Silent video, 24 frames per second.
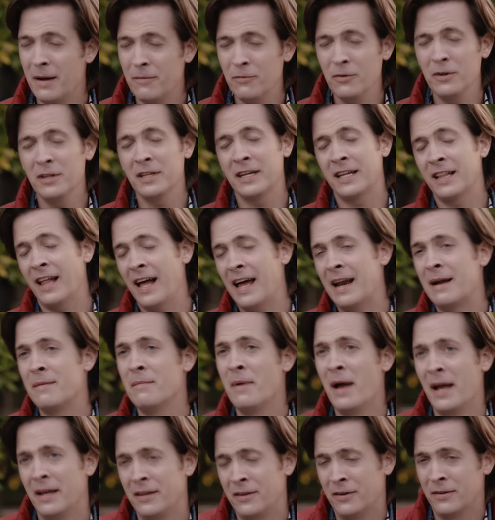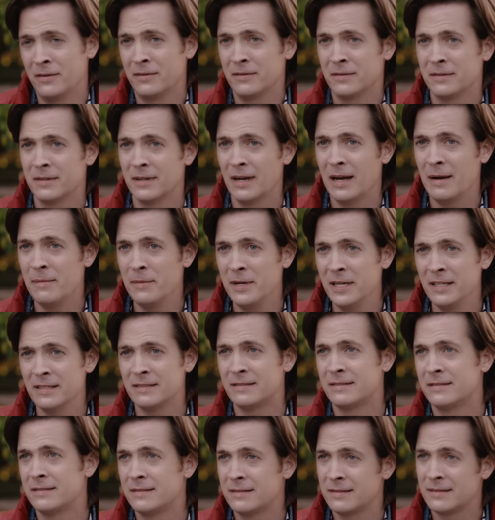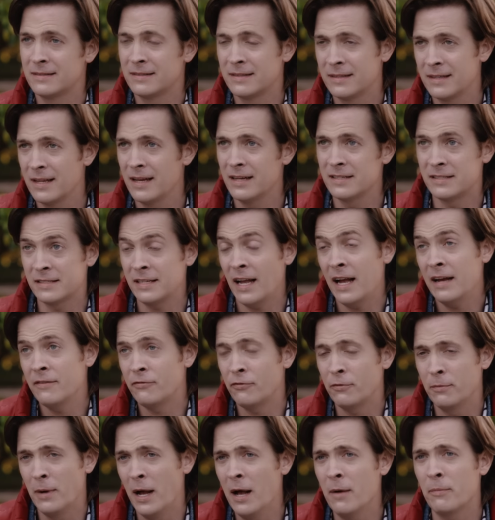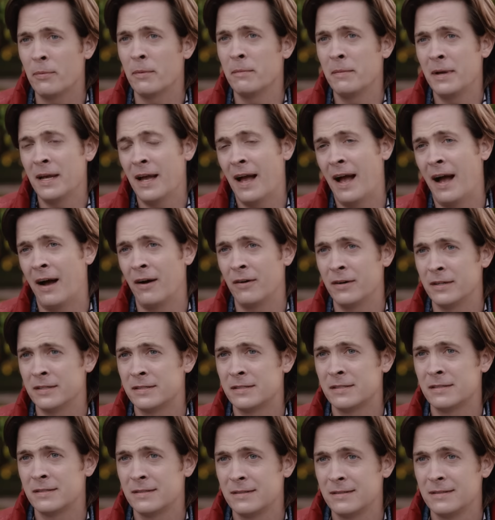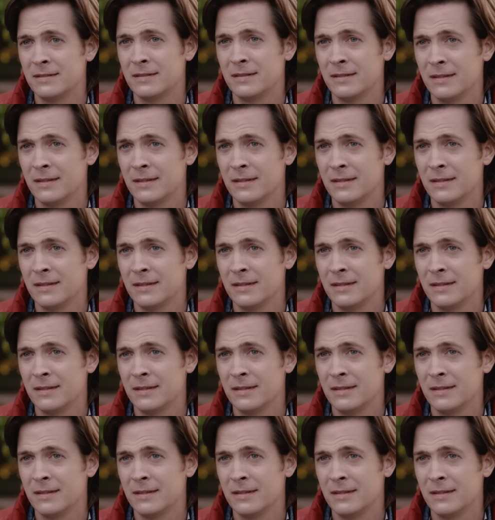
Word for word: I'm really glad I met you. I mean, aside from helping me out, it's...